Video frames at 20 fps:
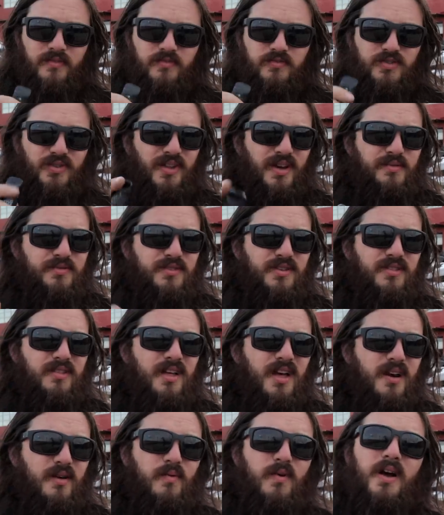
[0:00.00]
So that was a
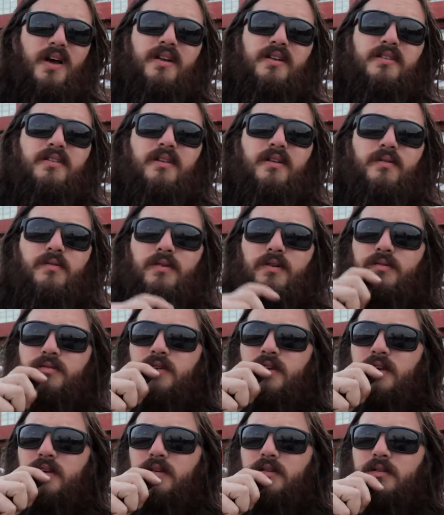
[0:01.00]
lot of why I didn't get a Road
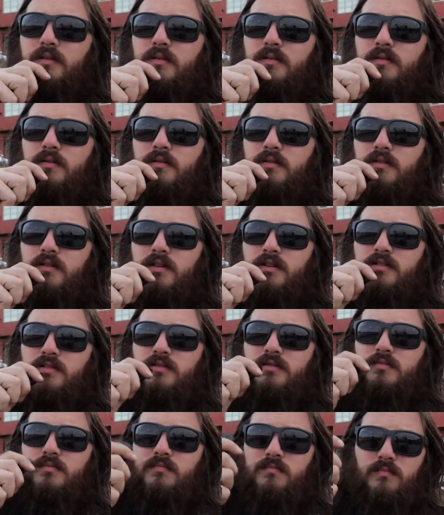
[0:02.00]
King, because,
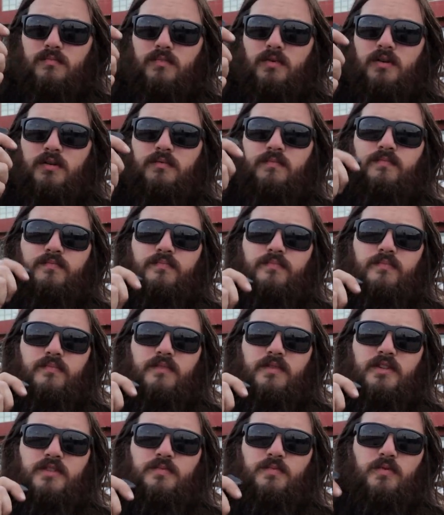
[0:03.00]
well,
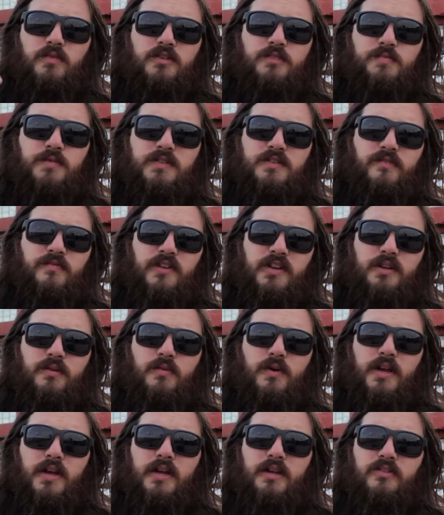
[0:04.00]
it's more expensive
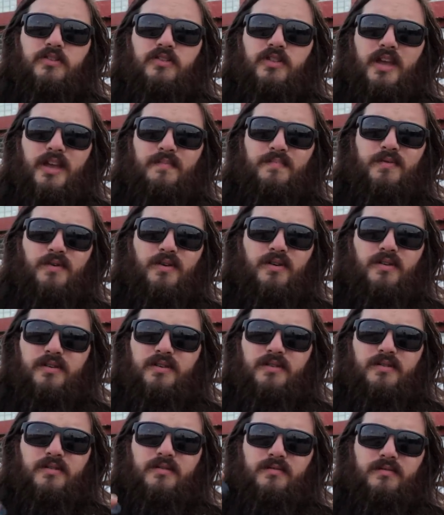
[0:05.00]
anyway, and then the APR
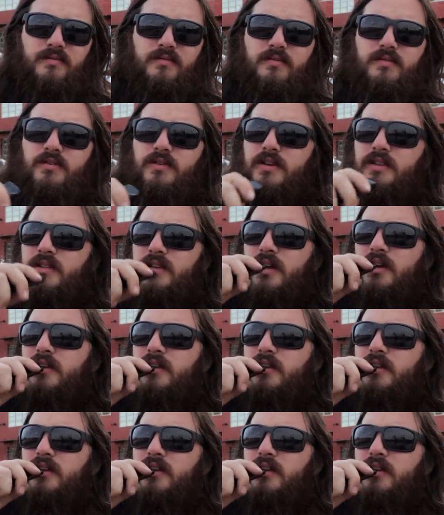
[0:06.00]
deal, and you get the